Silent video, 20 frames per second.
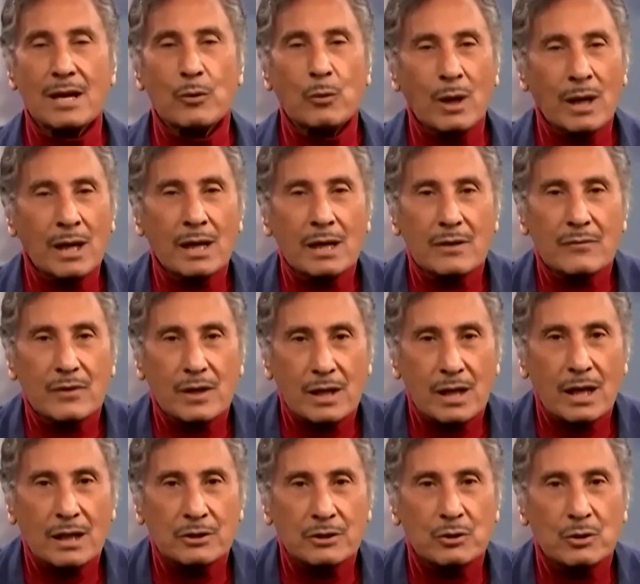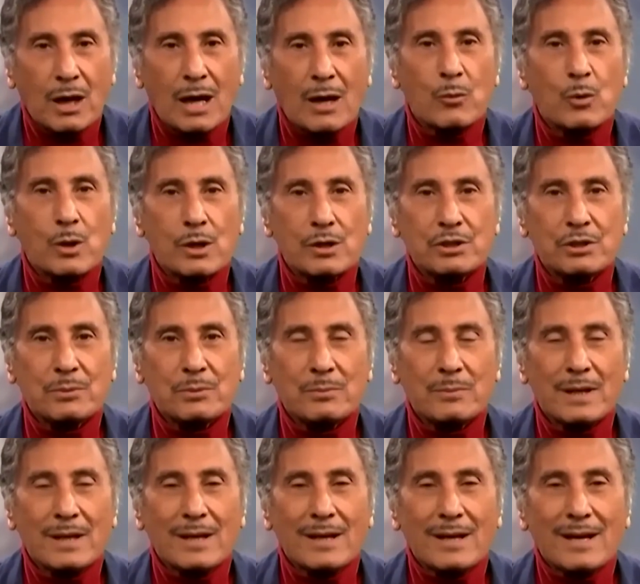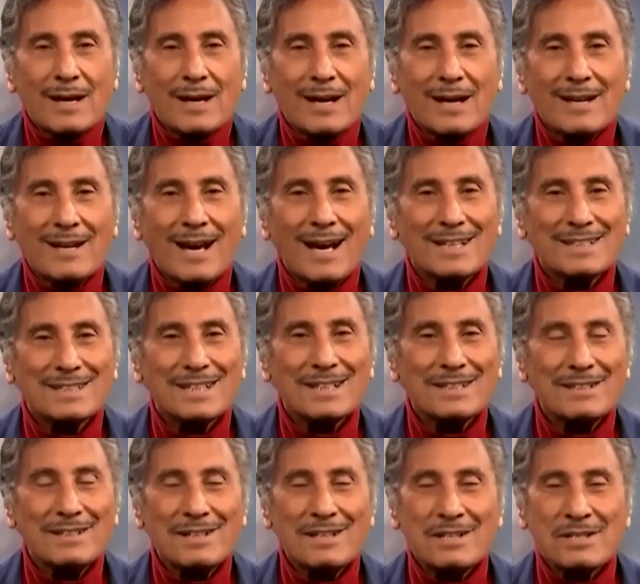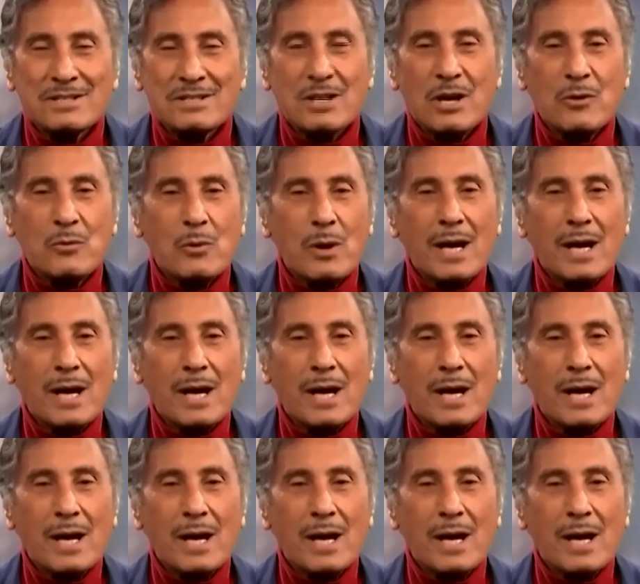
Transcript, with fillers: What kind of a God do I worship? And I said, there is no